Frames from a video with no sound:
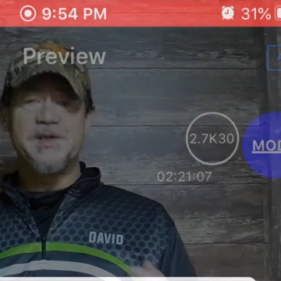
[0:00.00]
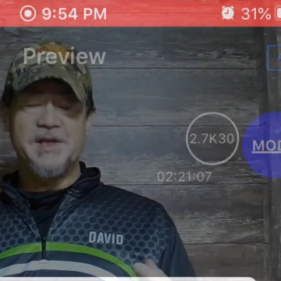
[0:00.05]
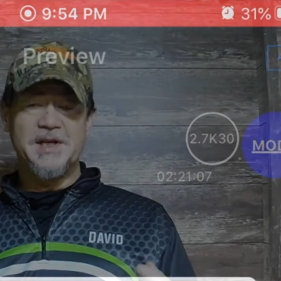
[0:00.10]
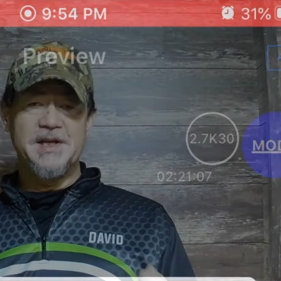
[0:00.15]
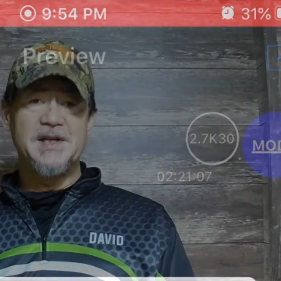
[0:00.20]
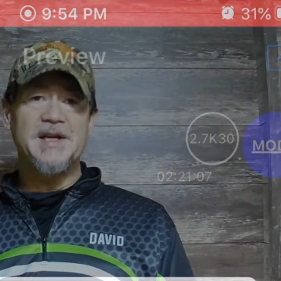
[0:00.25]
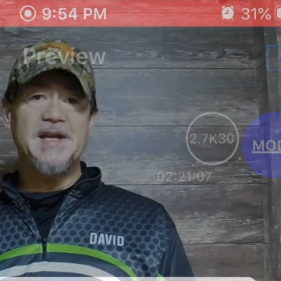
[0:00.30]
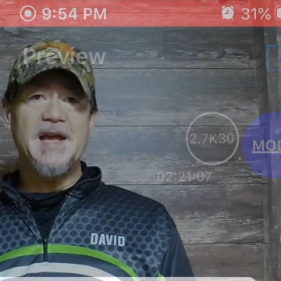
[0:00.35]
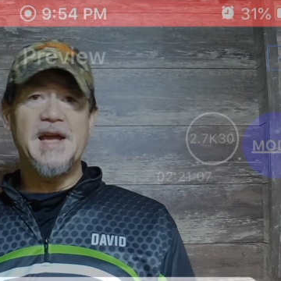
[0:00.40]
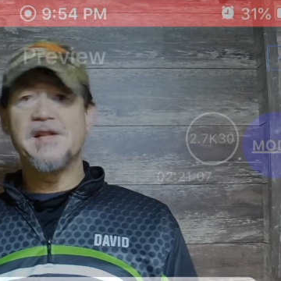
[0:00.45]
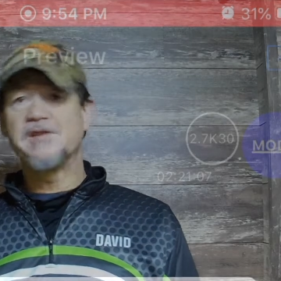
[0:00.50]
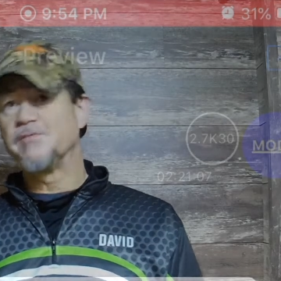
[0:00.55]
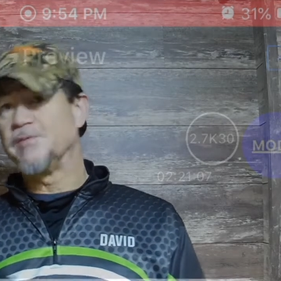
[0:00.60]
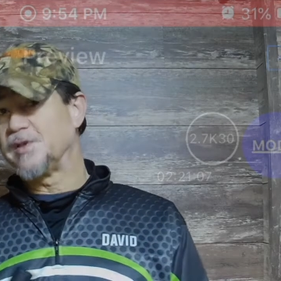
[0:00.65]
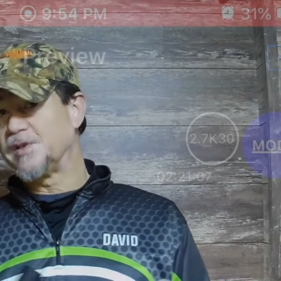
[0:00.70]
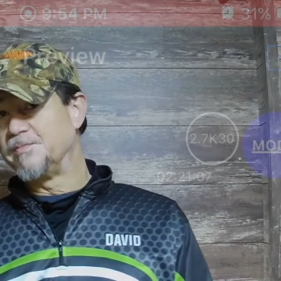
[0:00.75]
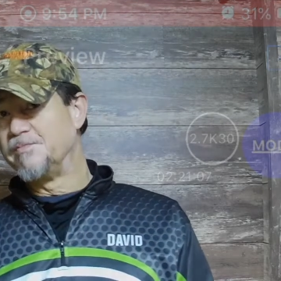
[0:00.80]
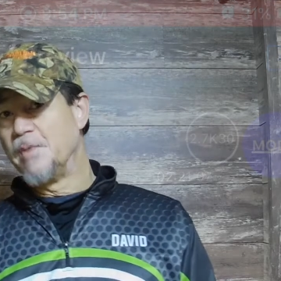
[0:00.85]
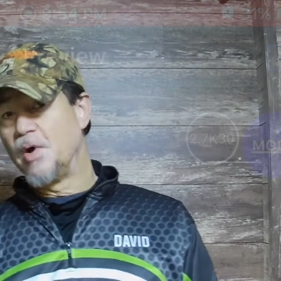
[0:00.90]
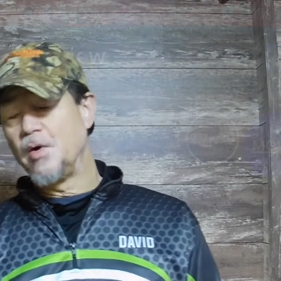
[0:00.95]
indicates
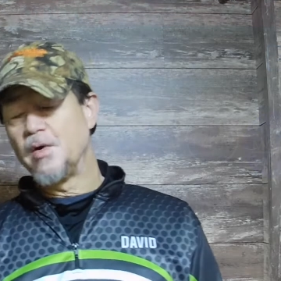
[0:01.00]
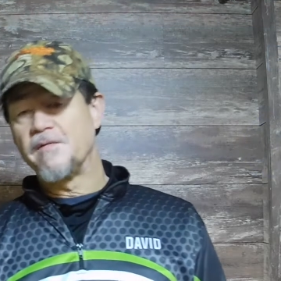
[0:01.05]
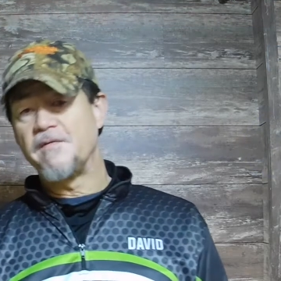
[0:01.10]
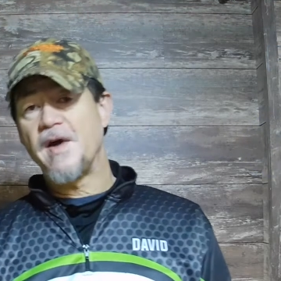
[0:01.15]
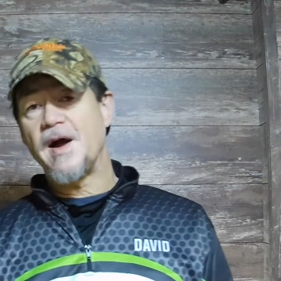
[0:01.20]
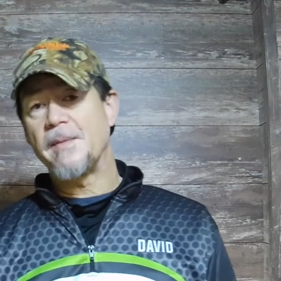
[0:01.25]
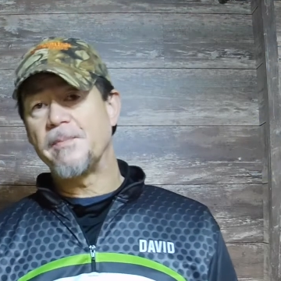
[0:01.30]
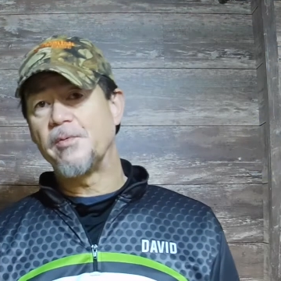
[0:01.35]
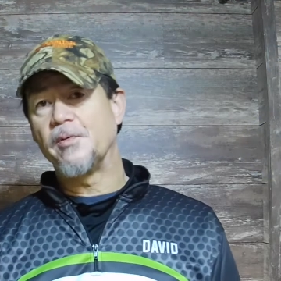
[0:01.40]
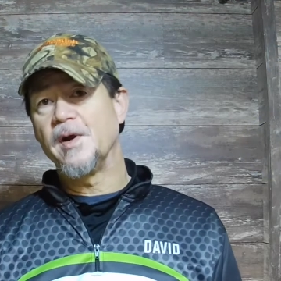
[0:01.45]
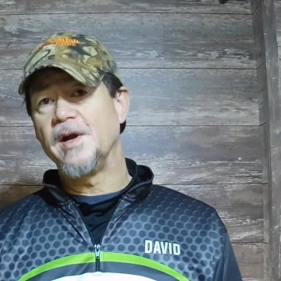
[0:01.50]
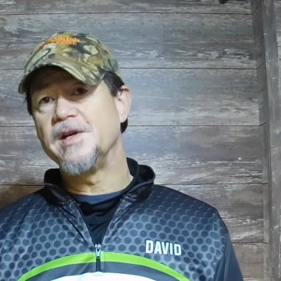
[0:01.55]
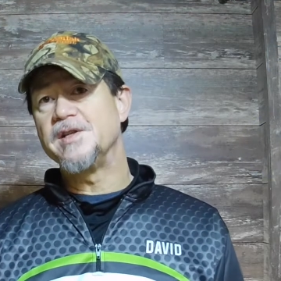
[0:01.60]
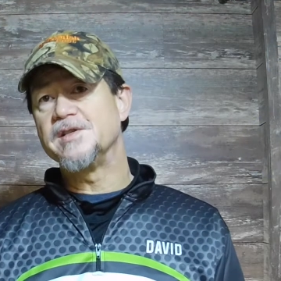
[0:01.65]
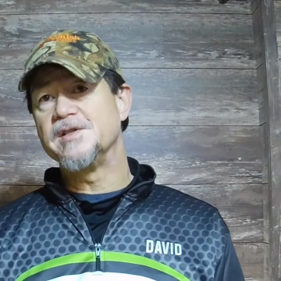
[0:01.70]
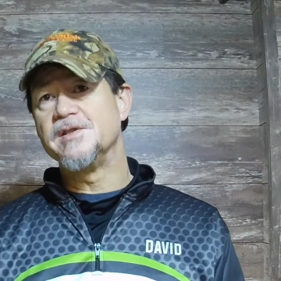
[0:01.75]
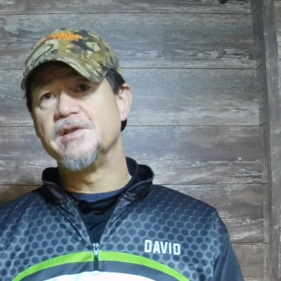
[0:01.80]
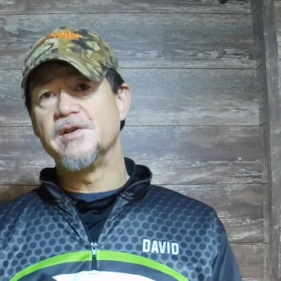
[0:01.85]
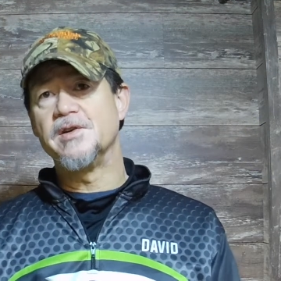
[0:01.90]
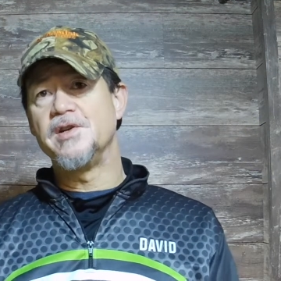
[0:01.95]
which mode of
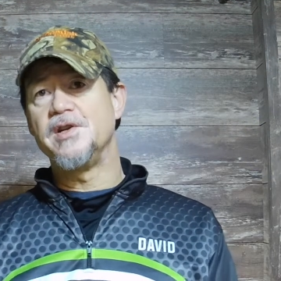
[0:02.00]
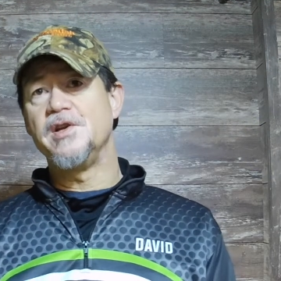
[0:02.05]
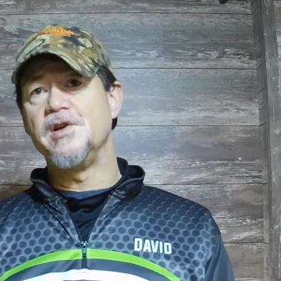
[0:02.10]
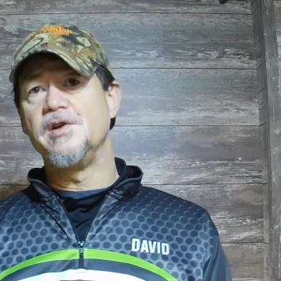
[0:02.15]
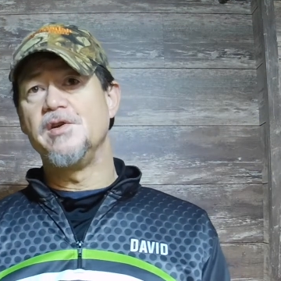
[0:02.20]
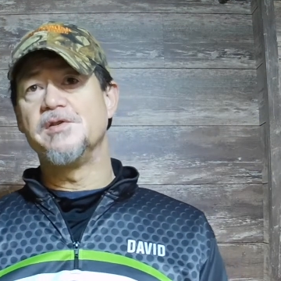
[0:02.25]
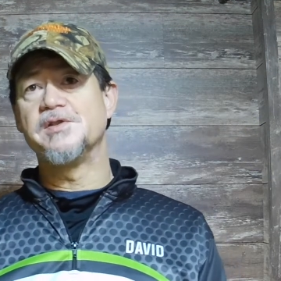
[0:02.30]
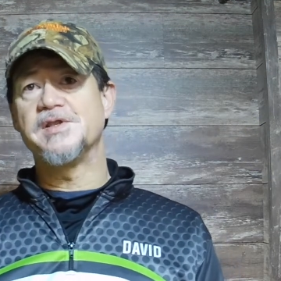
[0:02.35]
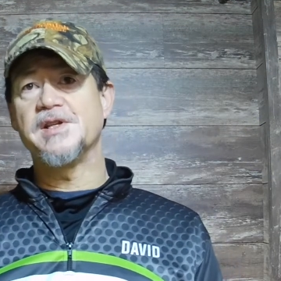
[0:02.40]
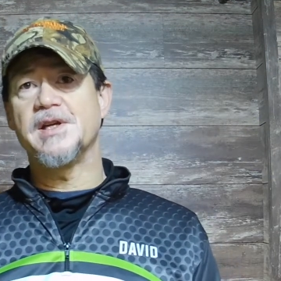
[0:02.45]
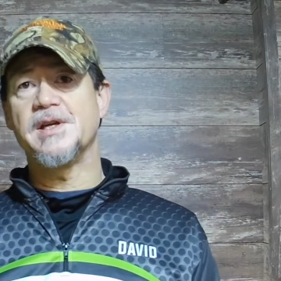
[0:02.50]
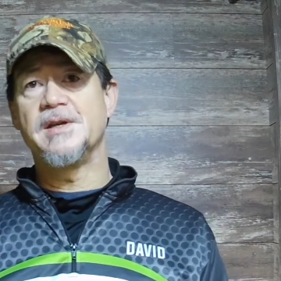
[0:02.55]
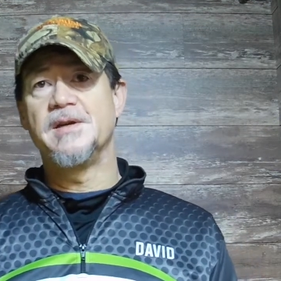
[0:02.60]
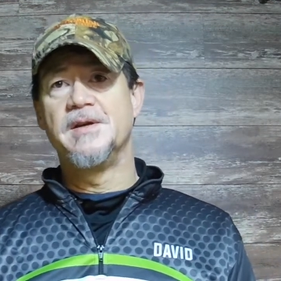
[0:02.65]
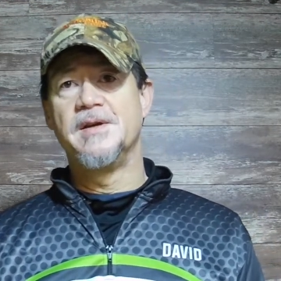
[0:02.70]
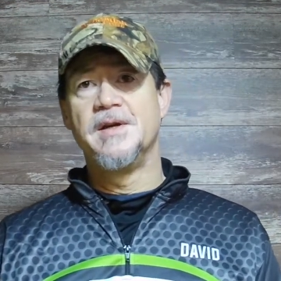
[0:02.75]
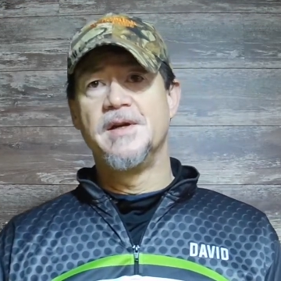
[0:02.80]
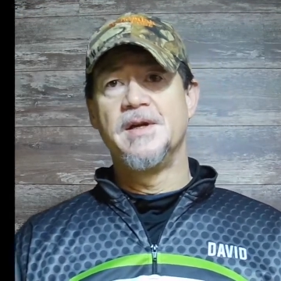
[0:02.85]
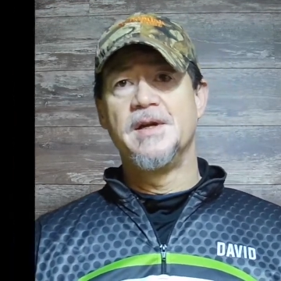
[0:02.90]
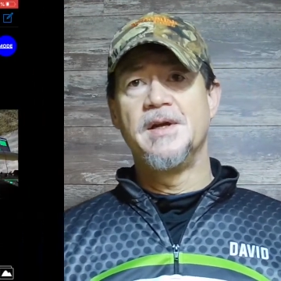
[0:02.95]
operation you're using
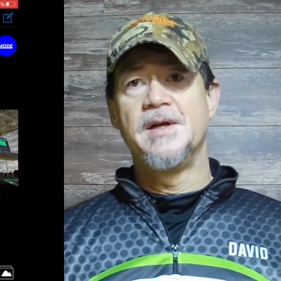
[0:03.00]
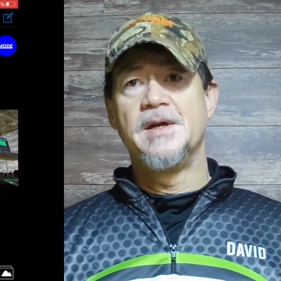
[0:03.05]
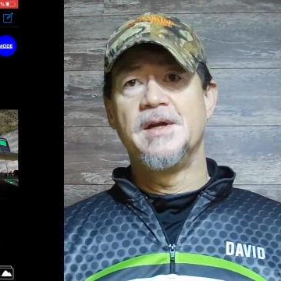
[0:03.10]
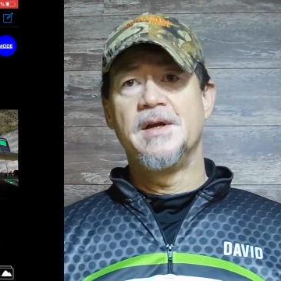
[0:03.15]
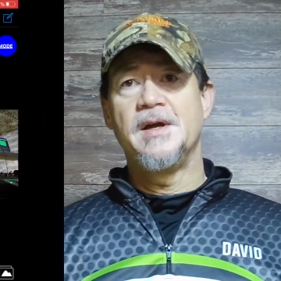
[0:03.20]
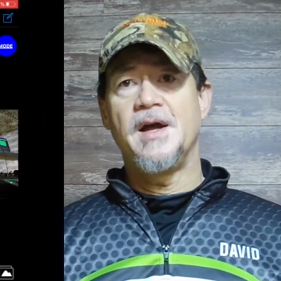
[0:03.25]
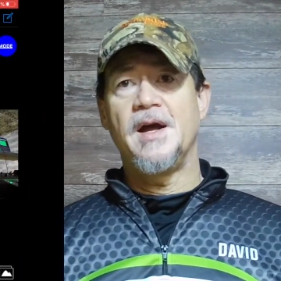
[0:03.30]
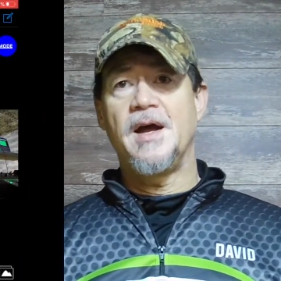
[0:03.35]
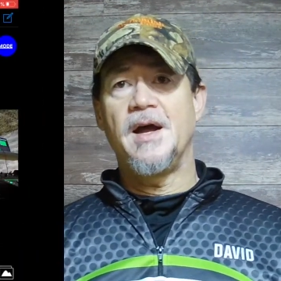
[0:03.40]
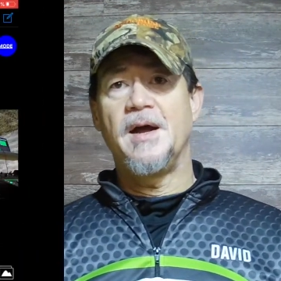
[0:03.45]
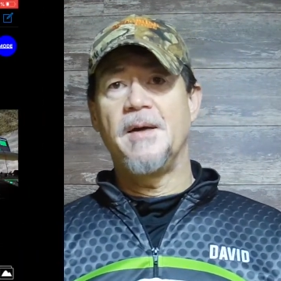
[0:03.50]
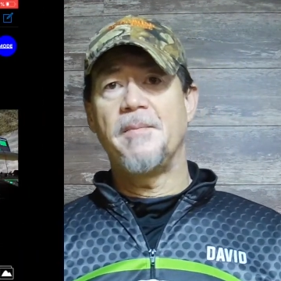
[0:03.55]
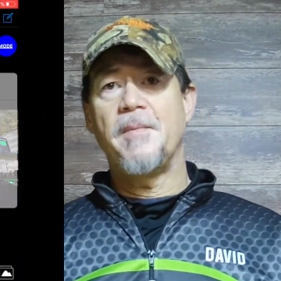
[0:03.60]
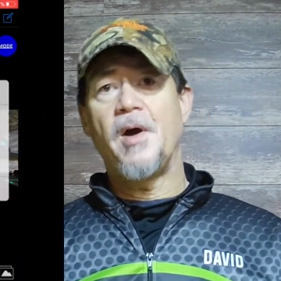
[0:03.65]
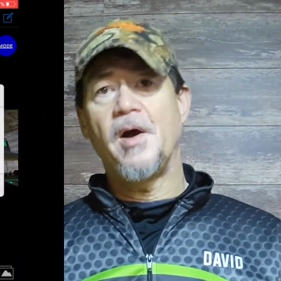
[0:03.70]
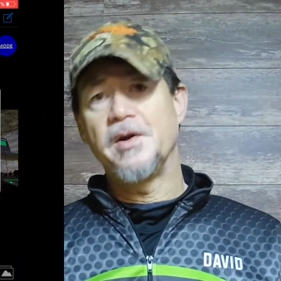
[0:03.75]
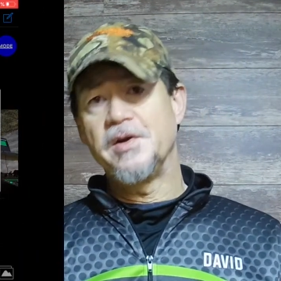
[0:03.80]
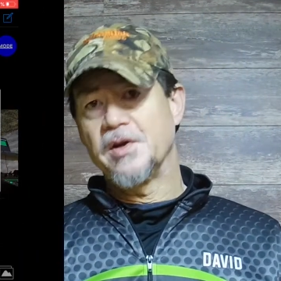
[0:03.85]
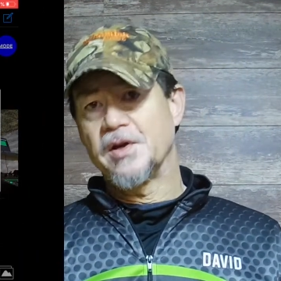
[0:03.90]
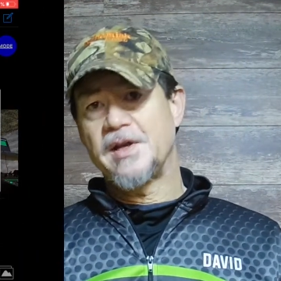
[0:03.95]

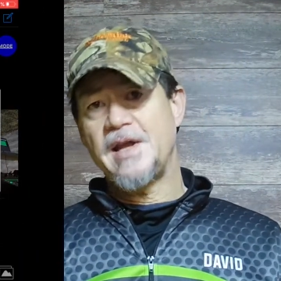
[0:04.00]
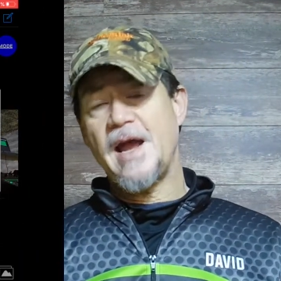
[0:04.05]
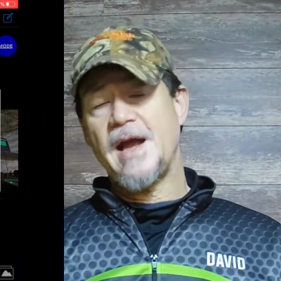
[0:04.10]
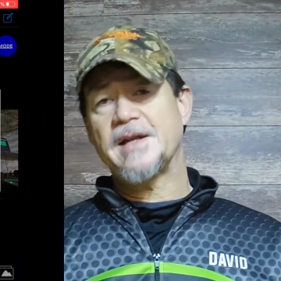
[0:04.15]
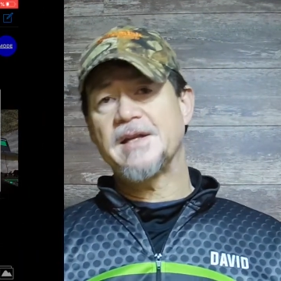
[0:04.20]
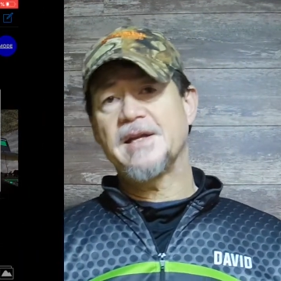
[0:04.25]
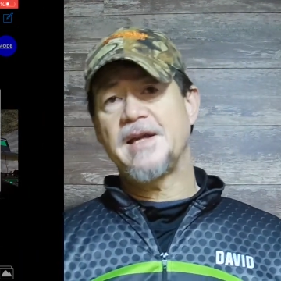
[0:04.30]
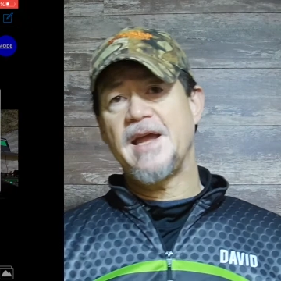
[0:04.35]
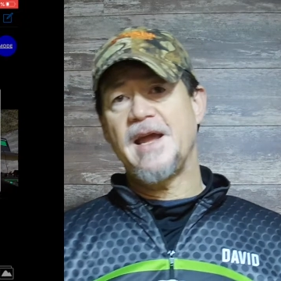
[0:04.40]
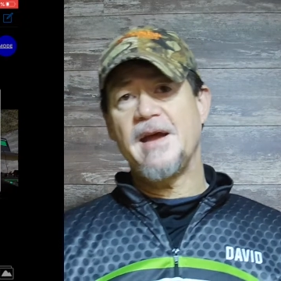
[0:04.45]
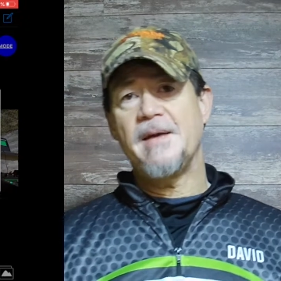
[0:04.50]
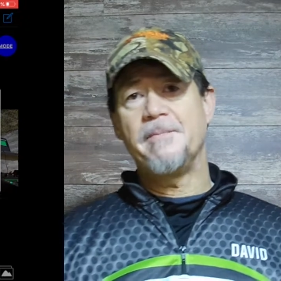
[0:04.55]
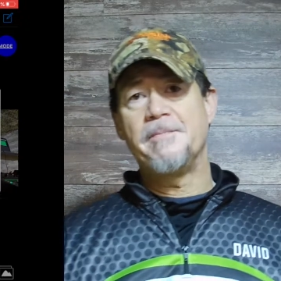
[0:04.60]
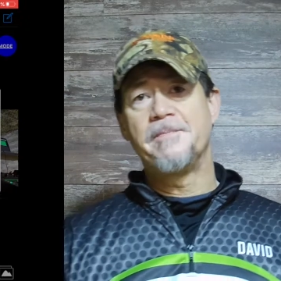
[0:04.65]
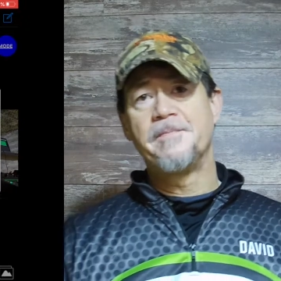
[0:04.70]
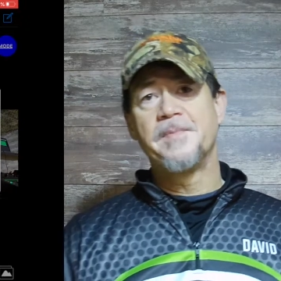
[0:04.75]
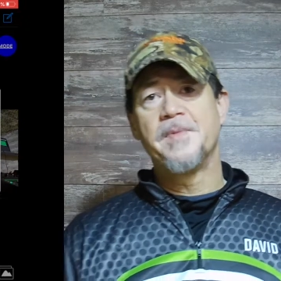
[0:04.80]
on your Tactacam.